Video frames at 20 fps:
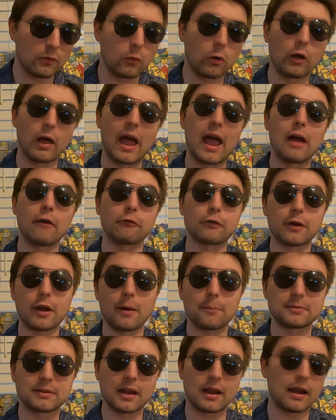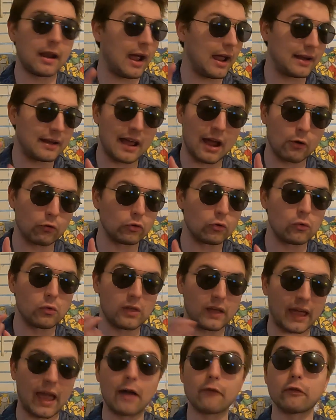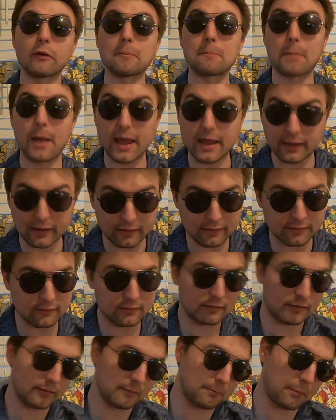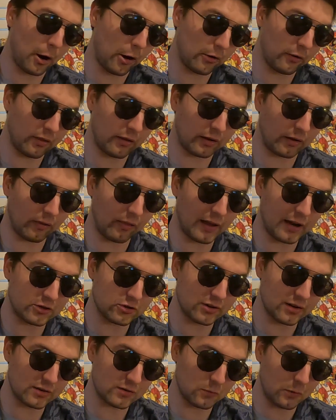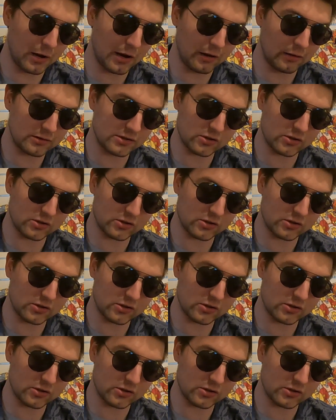Well, every update, I now do the Kevin Bacon part of the collection as well.